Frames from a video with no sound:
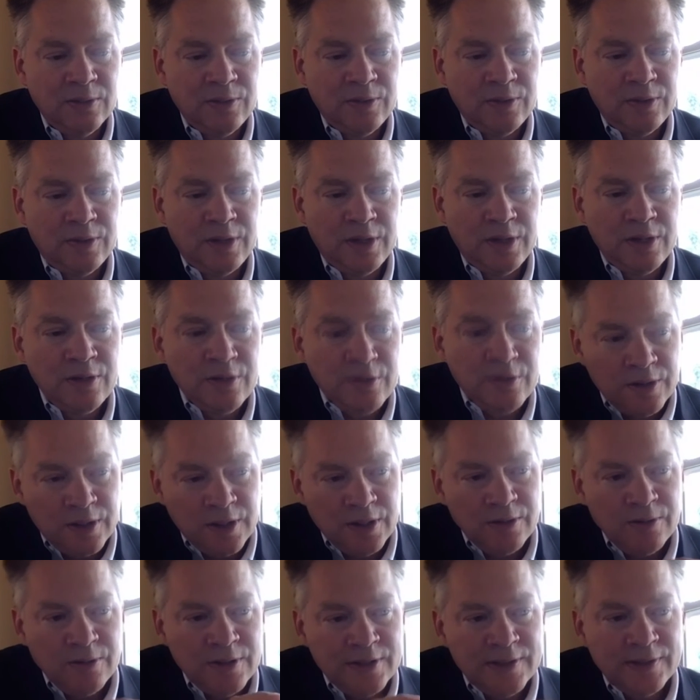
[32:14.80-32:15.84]

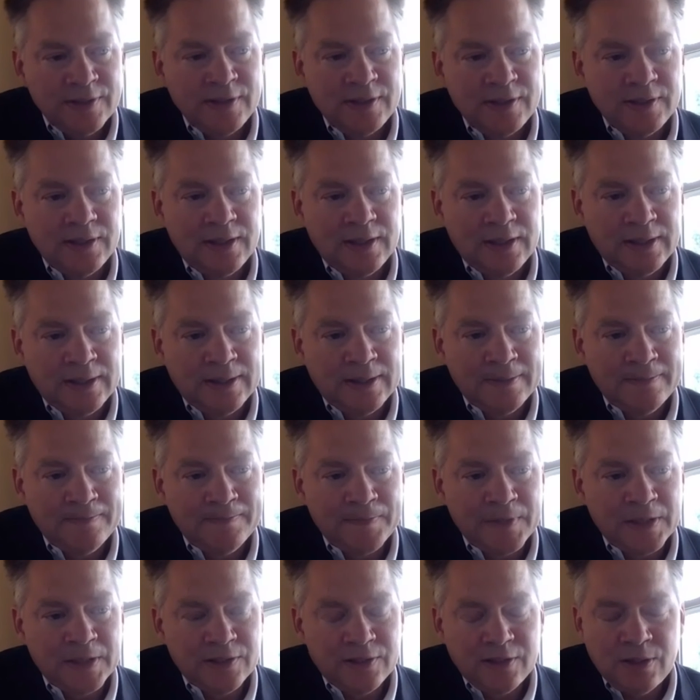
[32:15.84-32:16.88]
there is,
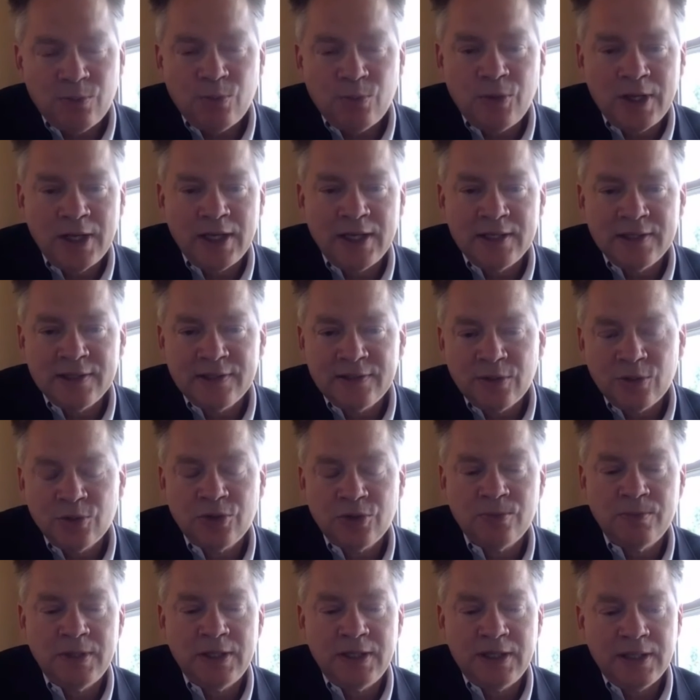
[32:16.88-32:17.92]
in some ways, social
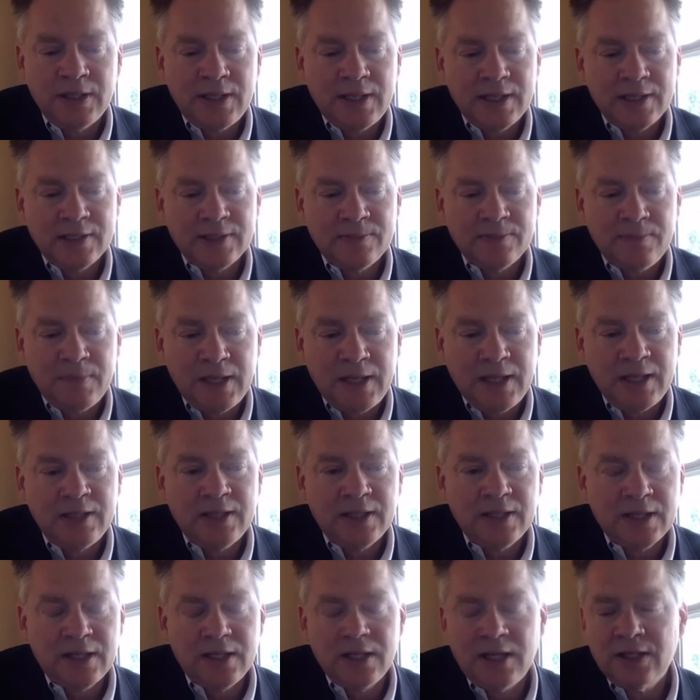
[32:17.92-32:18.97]
media has made the
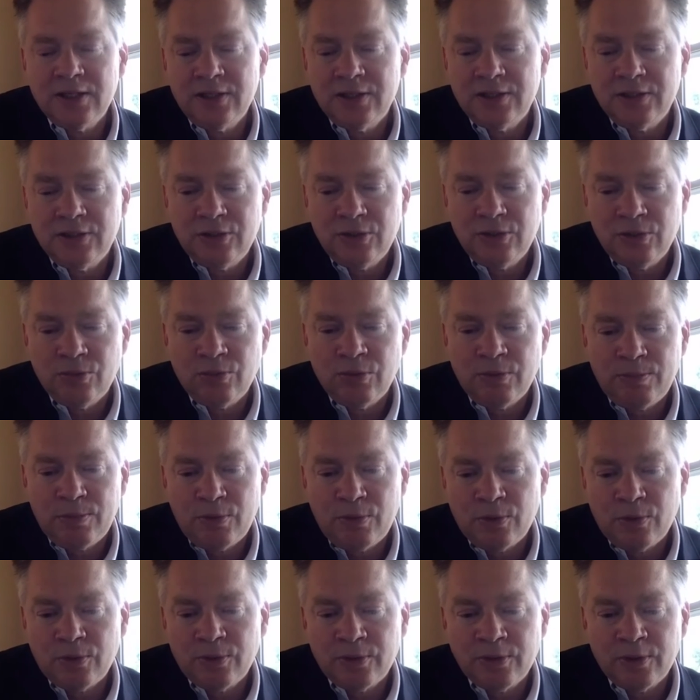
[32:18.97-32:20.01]
connection to the
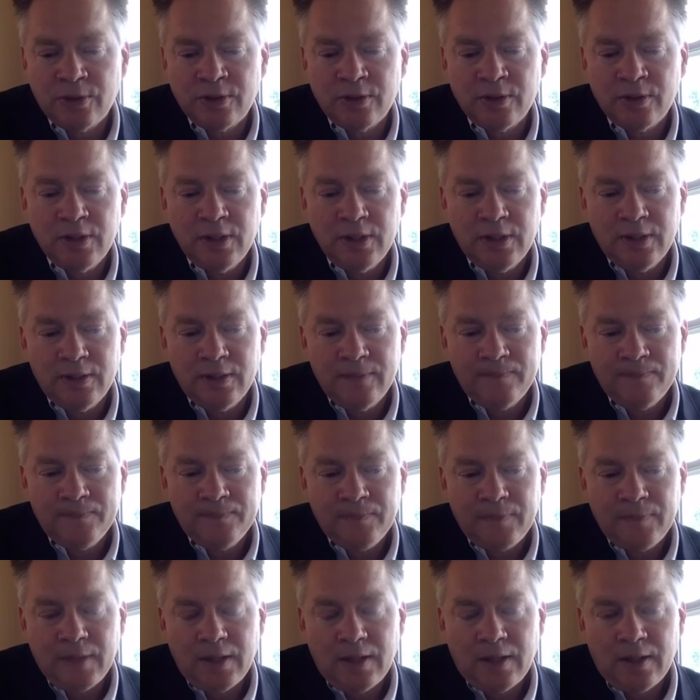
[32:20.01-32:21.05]
reporter
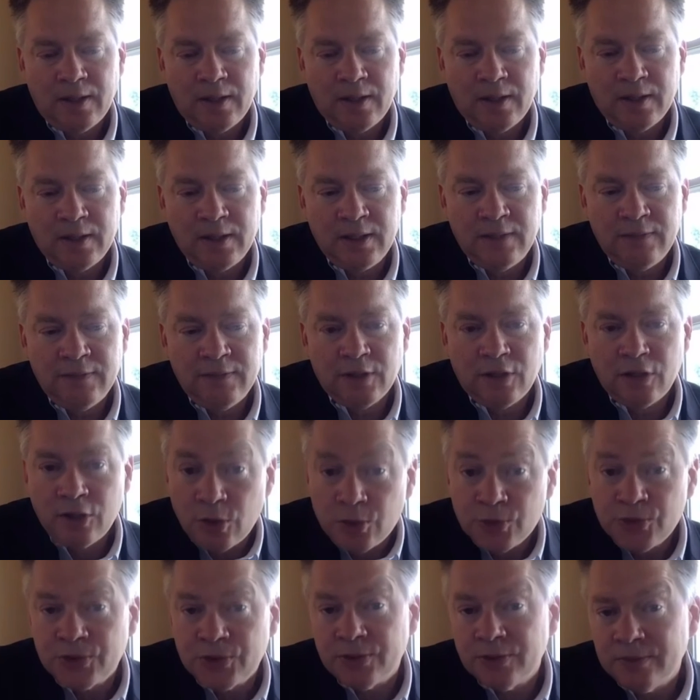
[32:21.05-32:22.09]
even
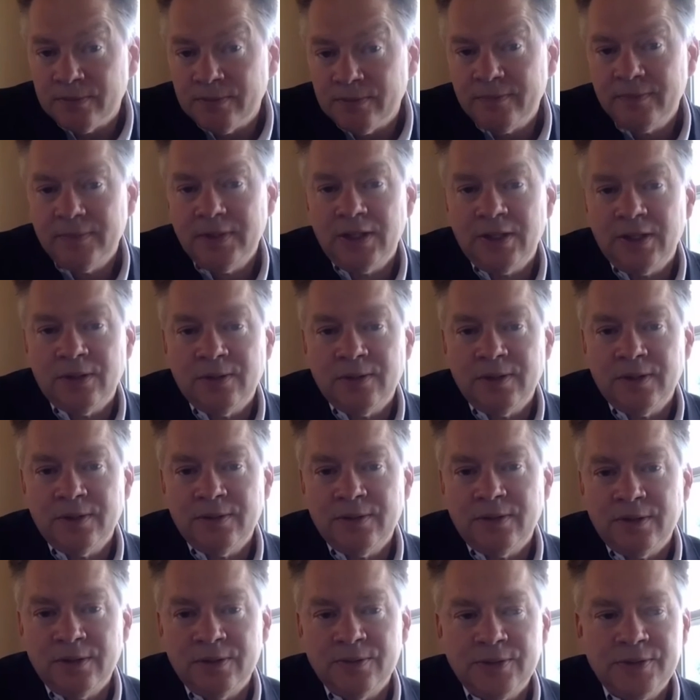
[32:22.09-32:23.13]
closer.
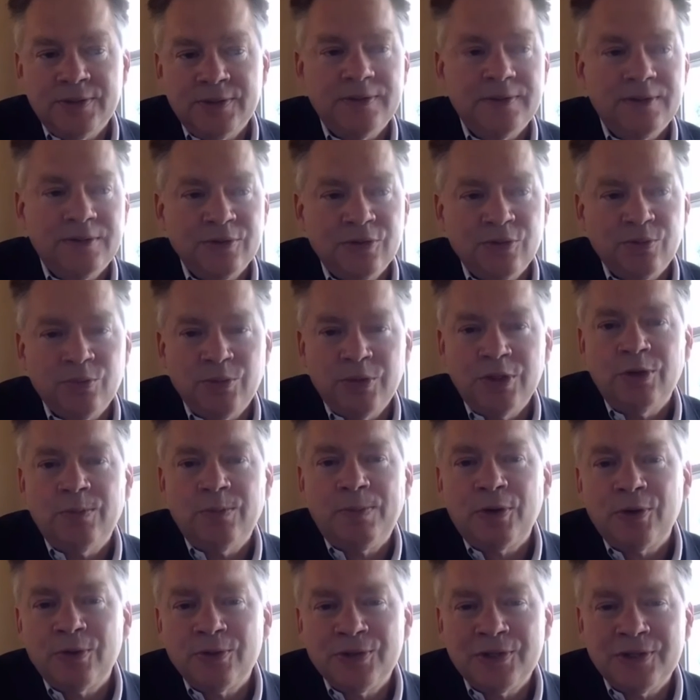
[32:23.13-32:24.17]
There's a real
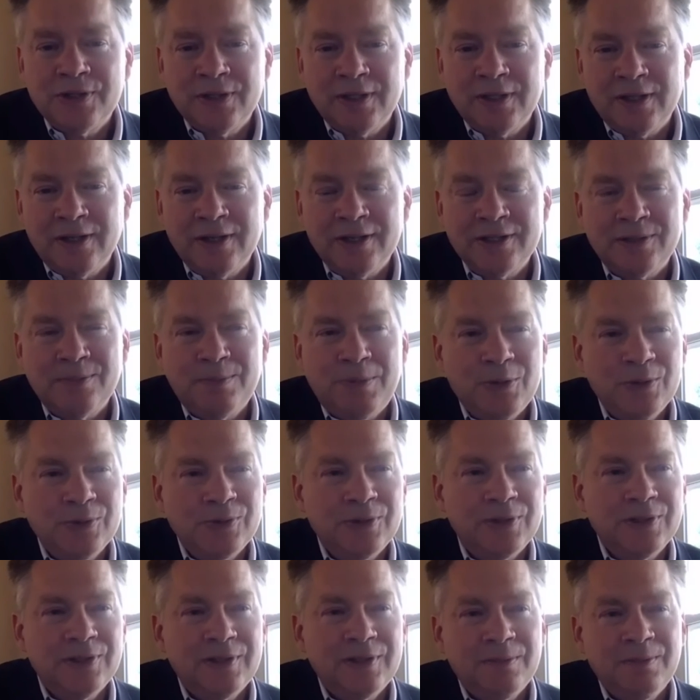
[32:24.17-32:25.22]
person there, as
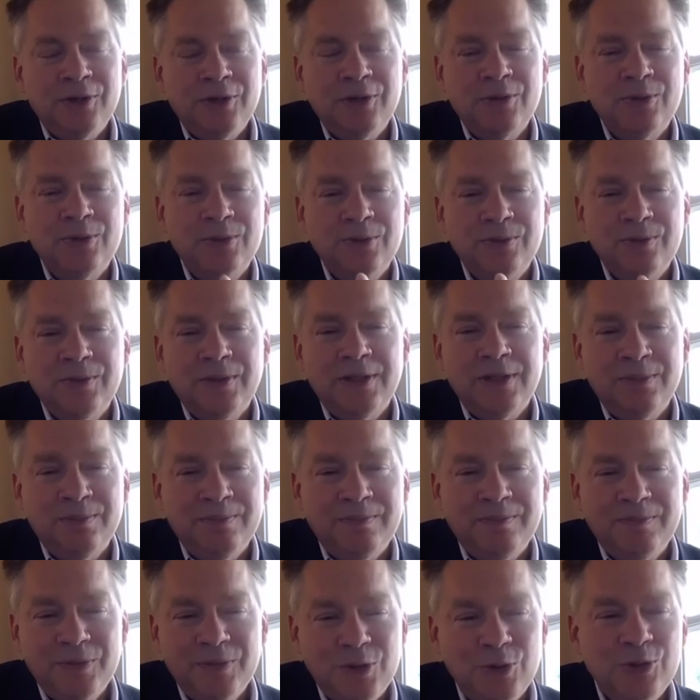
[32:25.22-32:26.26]
opposed to somebody who
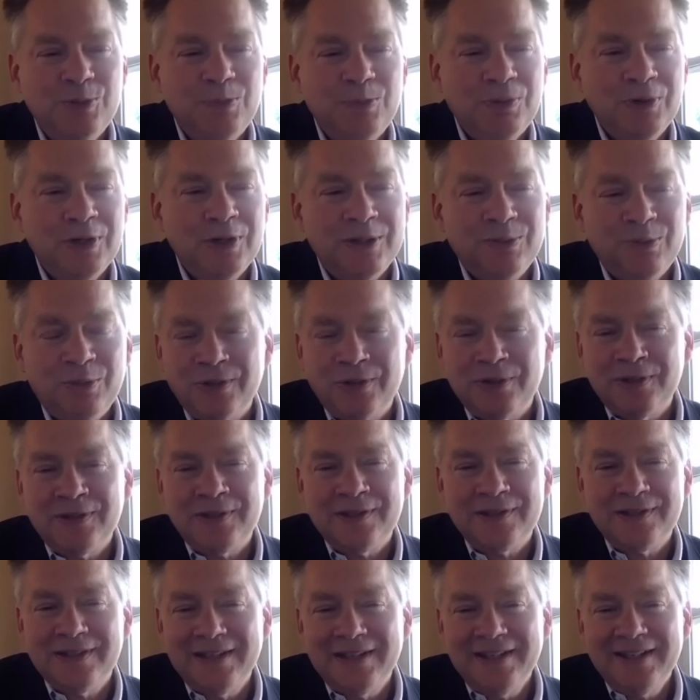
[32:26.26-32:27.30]
in newsprint, where
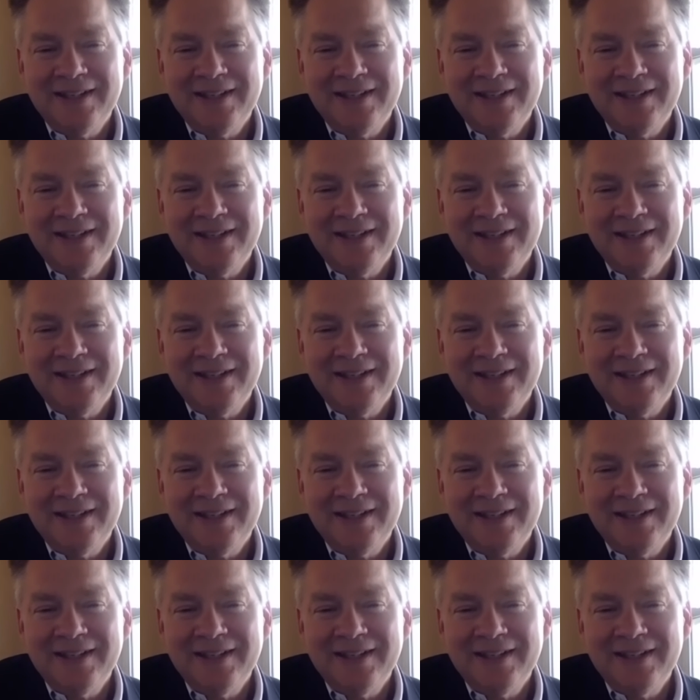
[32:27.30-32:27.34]
it's